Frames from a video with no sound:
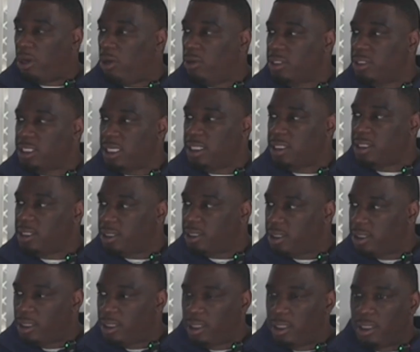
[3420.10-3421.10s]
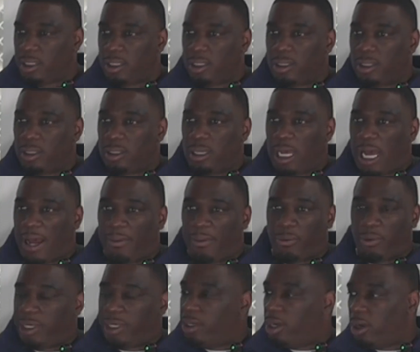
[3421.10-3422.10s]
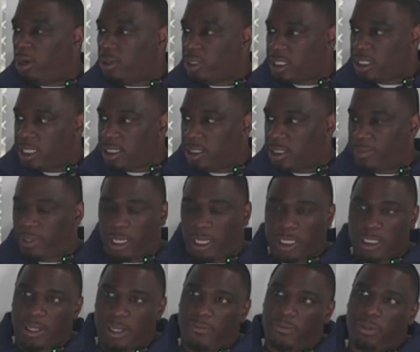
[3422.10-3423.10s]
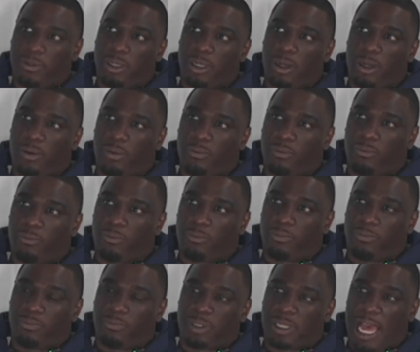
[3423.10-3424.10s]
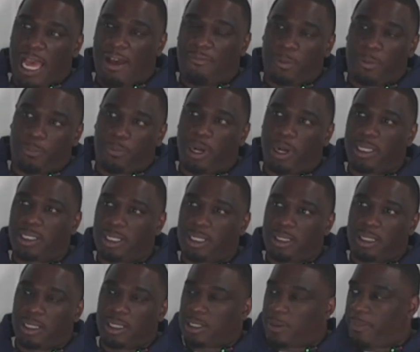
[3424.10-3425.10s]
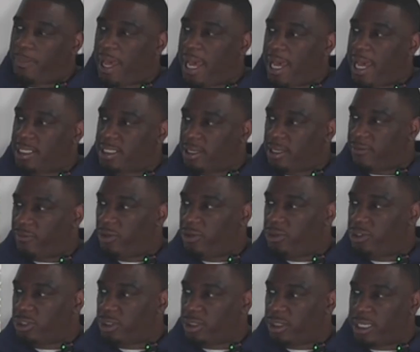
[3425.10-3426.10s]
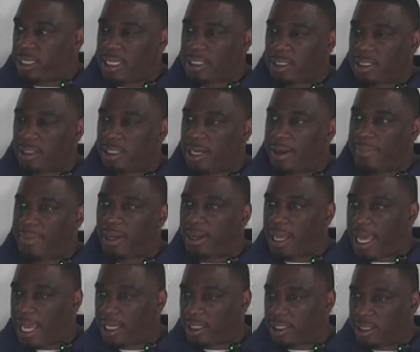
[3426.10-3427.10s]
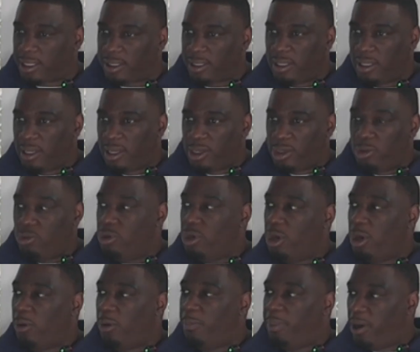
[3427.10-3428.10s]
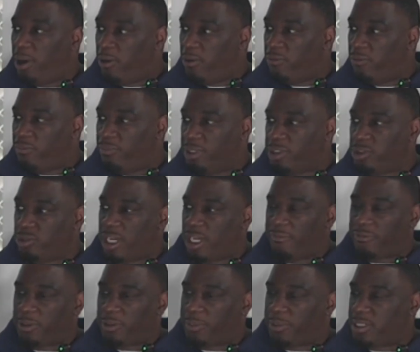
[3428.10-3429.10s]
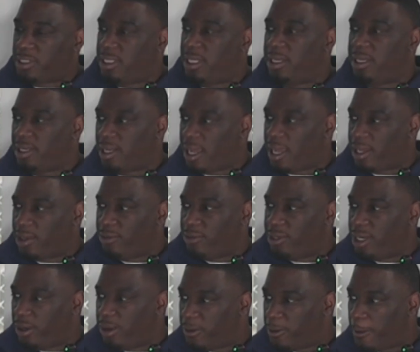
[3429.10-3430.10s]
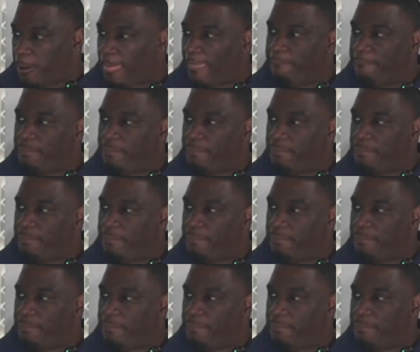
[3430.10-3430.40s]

the whole season, I will read the whole season because to have a present, there's a past and a future, and that's the thing about acting. You know both, but you have to pretend like you don't.